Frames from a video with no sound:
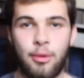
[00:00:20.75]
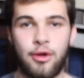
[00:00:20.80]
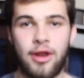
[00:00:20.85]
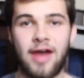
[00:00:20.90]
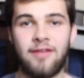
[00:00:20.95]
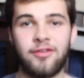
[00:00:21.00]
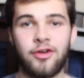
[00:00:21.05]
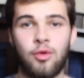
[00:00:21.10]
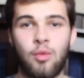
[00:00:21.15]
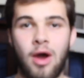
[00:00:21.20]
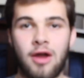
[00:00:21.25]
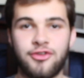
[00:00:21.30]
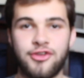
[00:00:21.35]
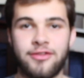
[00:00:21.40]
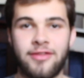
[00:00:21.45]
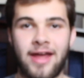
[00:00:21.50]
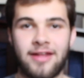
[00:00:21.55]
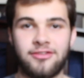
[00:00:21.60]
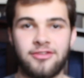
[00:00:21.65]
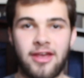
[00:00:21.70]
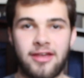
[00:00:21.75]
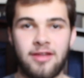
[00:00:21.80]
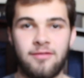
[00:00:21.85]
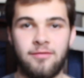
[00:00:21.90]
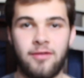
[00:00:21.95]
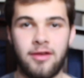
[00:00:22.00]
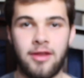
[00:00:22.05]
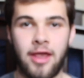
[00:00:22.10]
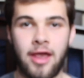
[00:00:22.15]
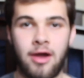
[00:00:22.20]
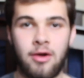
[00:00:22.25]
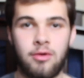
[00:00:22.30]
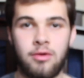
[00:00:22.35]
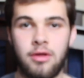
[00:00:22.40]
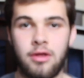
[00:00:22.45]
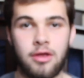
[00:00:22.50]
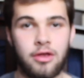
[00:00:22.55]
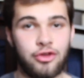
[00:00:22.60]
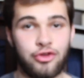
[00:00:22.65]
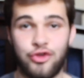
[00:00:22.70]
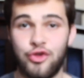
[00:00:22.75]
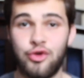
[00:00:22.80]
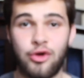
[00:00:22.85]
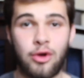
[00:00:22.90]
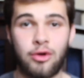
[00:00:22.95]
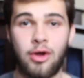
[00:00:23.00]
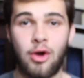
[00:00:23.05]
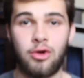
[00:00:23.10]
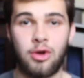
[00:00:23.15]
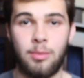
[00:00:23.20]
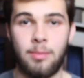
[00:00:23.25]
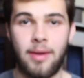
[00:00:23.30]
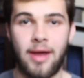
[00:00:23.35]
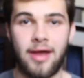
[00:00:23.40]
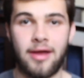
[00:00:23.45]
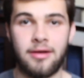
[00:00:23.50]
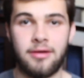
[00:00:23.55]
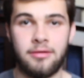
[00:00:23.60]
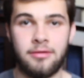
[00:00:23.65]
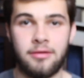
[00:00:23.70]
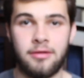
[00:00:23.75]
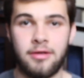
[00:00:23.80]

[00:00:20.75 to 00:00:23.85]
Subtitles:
But after watching that second video, you don't go to bed.